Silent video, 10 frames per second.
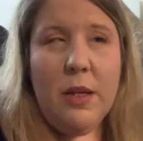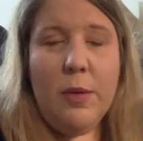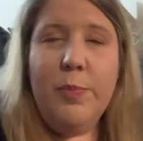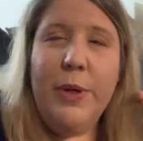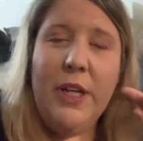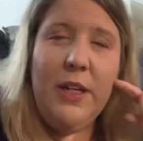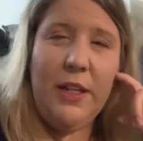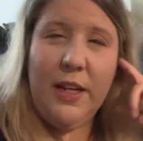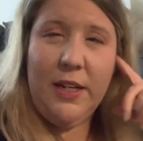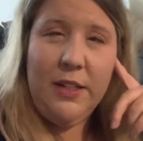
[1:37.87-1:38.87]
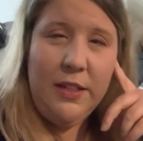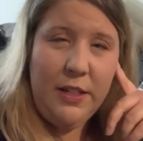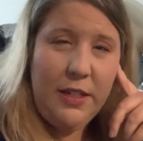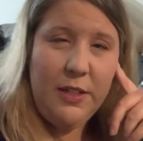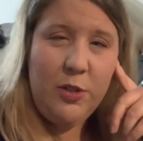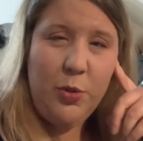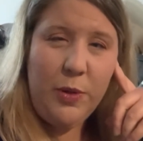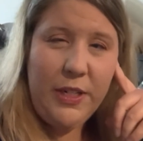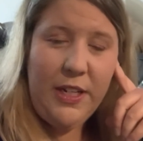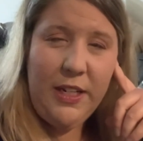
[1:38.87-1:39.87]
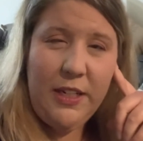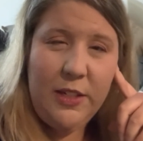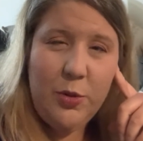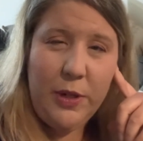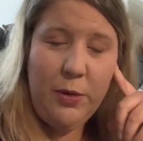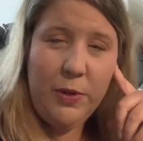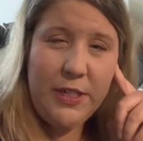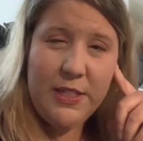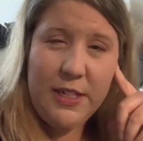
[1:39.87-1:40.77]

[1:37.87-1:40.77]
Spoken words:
But yeah, 2021 is